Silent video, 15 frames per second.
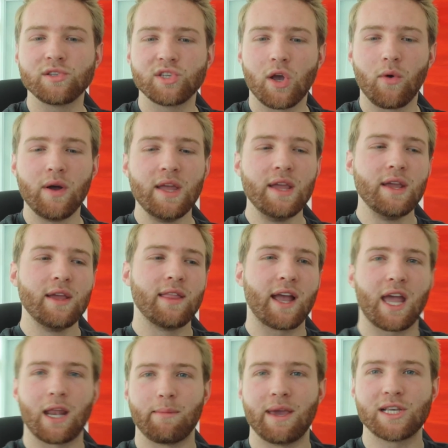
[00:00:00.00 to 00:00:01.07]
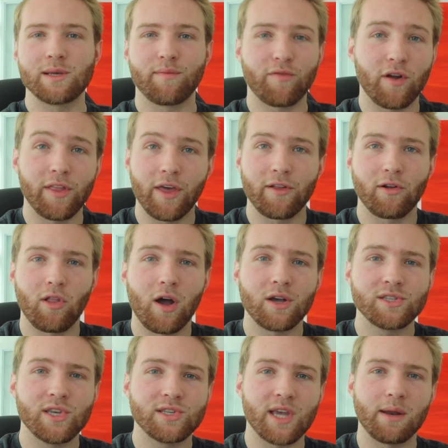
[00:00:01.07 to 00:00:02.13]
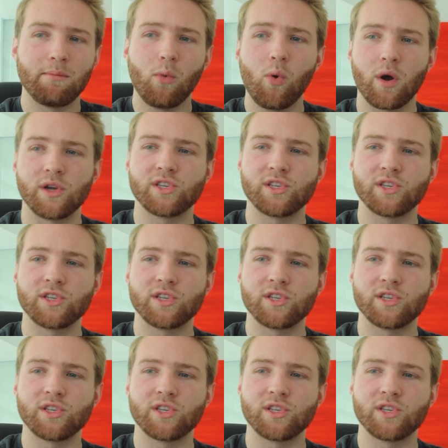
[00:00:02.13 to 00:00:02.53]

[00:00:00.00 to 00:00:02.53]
So that kind of makes up for all the other losses and more.